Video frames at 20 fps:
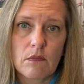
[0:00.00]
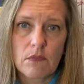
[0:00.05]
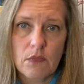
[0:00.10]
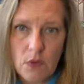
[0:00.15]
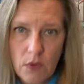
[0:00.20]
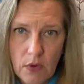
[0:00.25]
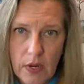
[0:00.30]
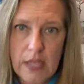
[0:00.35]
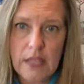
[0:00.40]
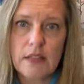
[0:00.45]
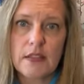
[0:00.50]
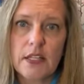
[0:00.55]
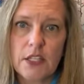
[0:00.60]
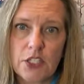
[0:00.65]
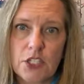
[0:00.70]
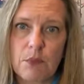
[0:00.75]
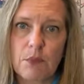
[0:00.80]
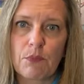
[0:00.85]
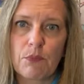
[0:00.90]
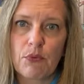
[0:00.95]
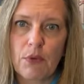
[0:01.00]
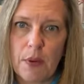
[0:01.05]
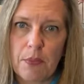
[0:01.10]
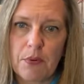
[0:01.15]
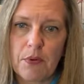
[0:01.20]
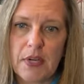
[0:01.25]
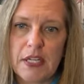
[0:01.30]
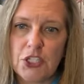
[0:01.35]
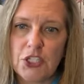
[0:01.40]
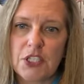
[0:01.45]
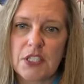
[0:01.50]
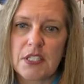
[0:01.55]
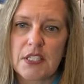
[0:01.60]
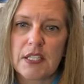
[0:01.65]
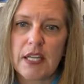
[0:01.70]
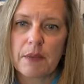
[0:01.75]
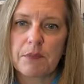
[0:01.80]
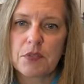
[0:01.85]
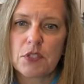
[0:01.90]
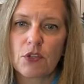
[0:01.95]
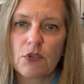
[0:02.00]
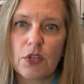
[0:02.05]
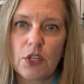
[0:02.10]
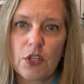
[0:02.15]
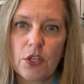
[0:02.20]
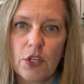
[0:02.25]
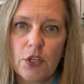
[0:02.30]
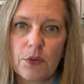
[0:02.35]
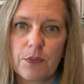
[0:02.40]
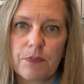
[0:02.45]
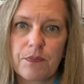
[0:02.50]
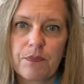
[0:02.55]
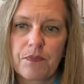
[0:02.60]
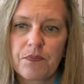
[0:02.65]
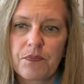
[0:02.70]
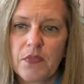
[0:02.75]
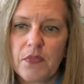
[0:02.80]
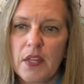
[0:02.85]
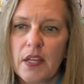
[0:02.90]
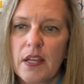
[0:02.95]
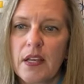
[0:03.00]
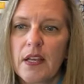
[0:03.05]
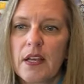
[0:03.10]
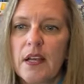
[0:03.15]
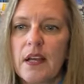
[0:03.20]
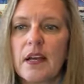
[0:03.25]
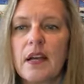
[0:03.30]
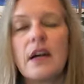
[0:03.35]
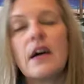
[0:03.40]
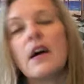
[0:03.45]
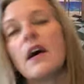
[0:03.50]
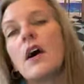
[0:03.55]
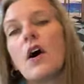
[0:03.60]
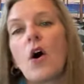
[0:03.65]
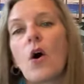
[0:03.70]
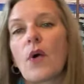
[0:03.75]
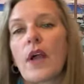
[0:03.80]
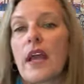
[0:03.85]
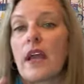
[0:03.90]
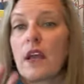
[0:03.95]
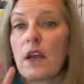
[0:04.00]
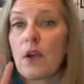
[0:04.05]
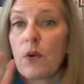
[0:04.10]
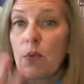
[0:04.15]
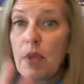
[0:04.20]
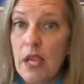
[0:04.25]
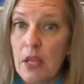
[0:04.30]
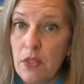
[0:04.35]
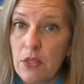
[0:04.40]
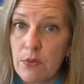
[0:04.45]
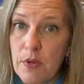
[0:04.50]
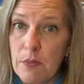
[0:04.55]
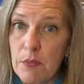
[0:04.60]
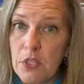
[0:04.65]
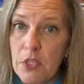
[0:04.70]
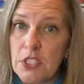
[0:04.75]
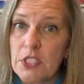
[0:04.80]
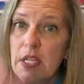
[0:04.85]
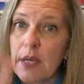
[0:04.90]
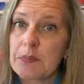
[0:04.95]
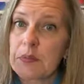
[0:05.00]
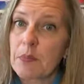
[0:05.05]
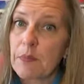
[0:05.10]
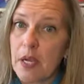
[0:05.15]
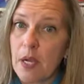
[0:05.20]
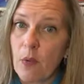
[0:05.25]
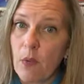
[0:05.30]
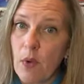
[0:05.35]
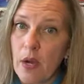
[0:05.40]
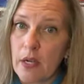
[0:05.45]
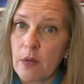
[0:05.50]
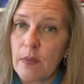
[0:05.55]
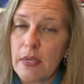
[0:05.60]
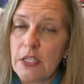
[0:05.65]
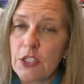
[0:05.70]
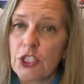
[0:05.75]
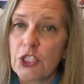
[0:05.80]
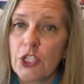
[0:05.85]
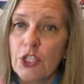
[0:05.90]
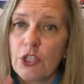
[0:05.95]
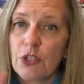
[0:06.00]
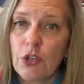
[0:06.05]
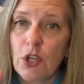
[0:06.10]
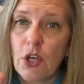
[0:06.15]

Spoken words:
right? There's some preparation steps you can do. Okay, we got three more steps, but I want to make sure you know